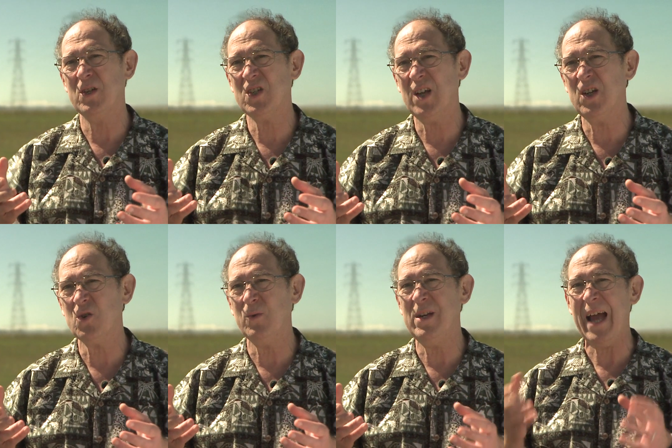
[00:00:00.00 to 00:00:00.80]
this
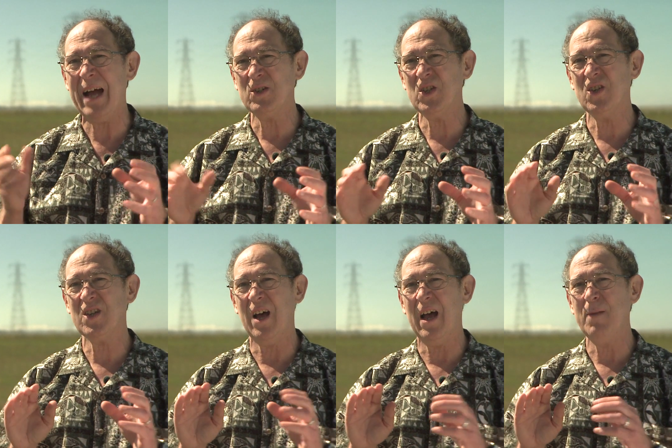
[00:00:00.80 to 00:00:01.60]
century. Now's the
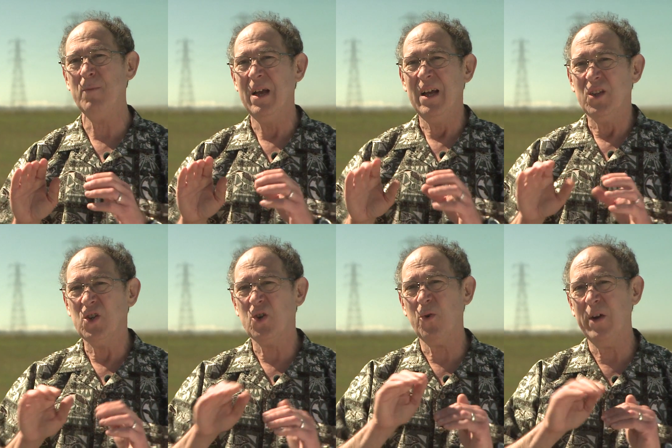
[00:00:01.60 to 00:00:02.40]
time
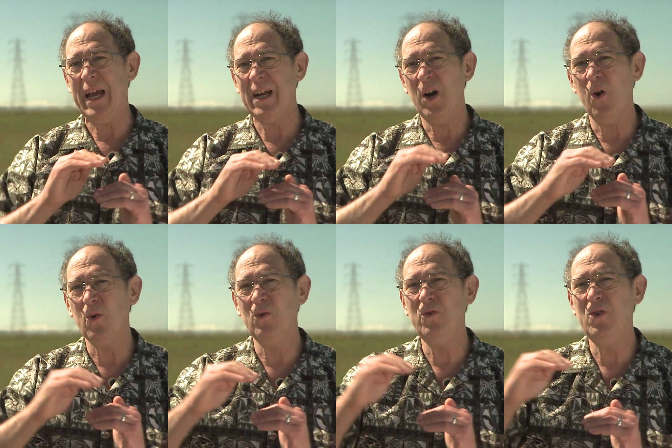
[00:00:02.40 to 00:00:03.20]
to create a
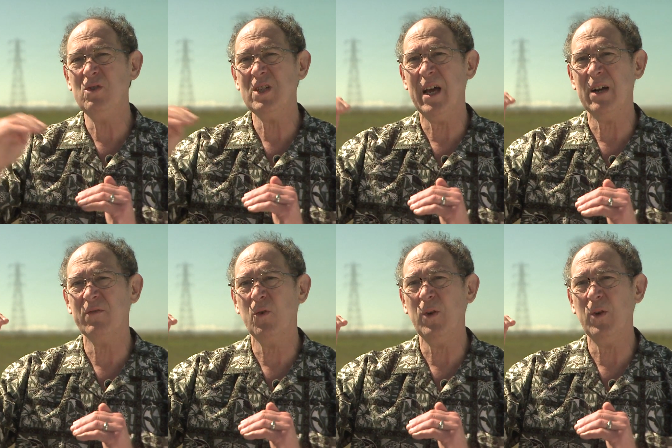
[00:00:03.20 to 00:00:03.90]
whole new set of